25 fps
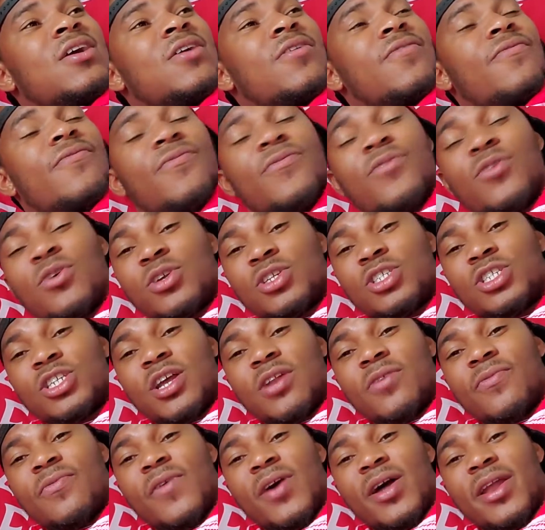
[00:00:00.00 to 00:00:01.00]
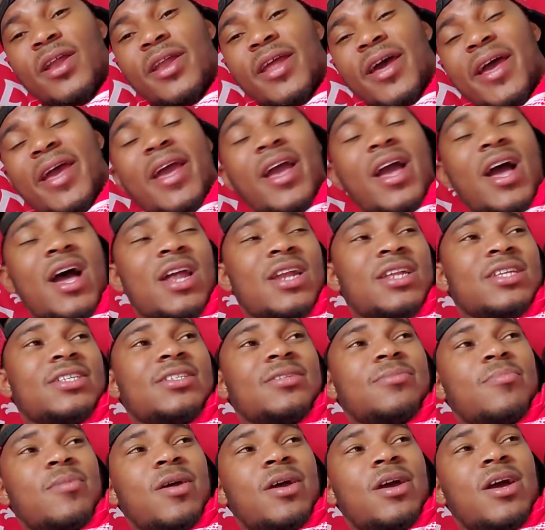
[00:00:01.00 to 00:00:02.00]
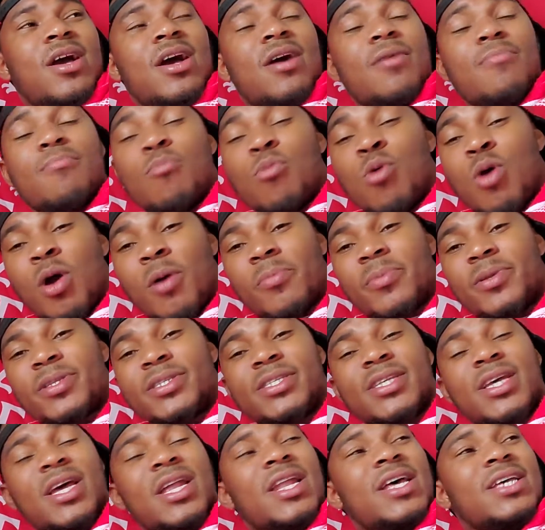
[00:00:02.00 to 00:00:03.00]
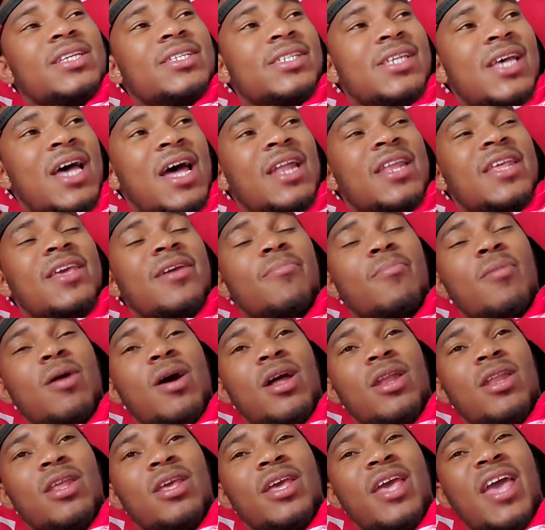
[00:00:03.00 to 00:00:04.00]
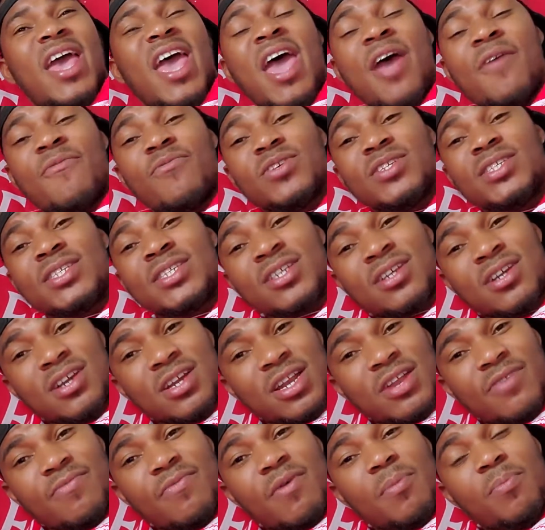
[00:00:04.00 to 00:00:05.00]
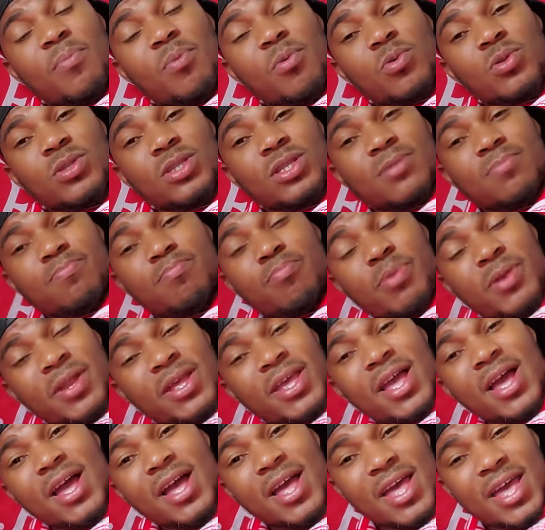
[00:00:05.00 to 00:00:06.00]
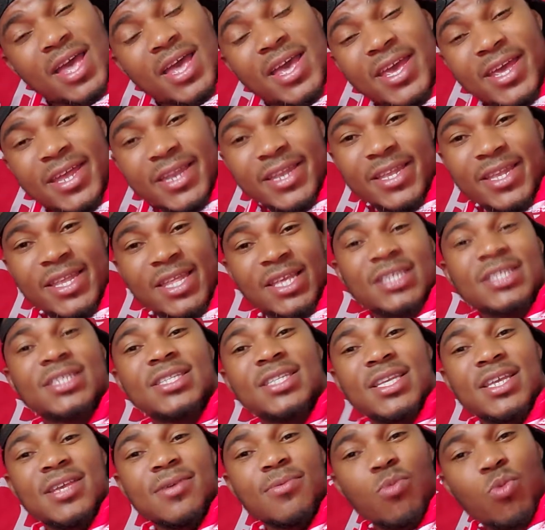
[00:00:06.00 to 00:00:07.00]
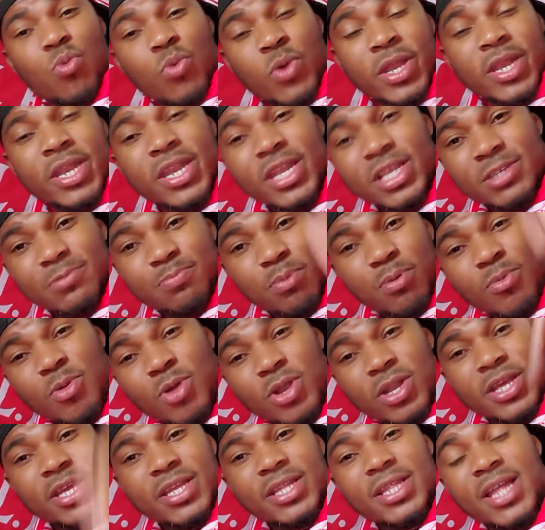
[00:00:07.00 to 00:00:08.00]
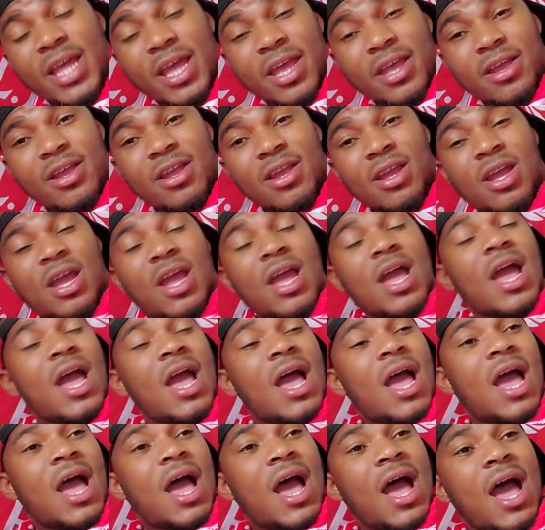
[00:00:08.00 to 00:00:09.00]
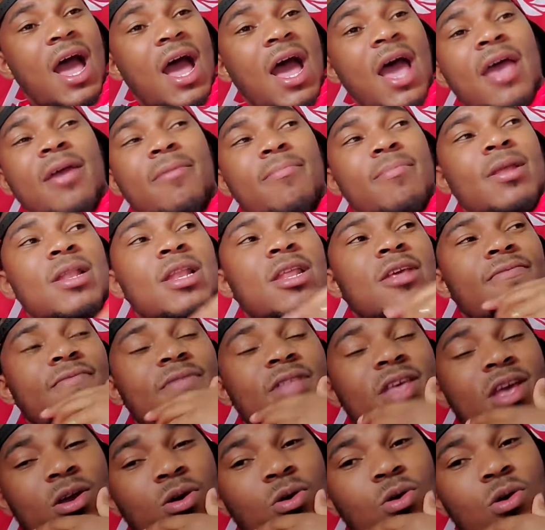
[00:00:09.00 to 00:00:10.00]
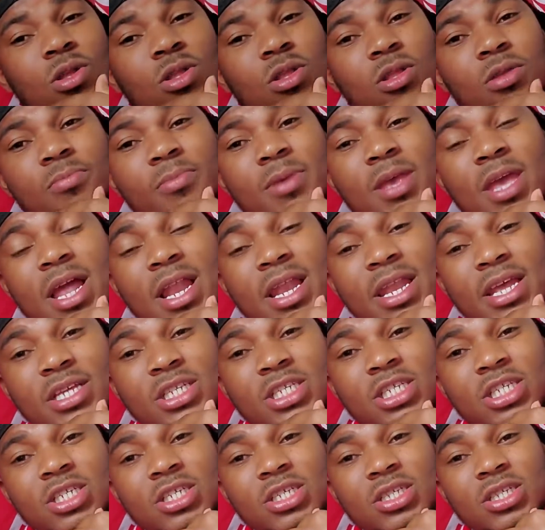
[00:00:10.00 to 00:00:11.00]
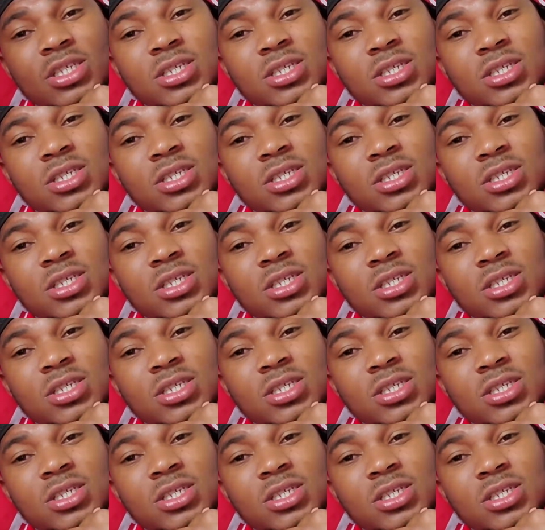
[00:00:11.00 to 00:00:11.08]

Virgil van Dijk, Alisson Becker, Mohamed Salah, Sadio Mane, every single Liverpool player in this team win this Premier League title, I believe they're going to be a legend.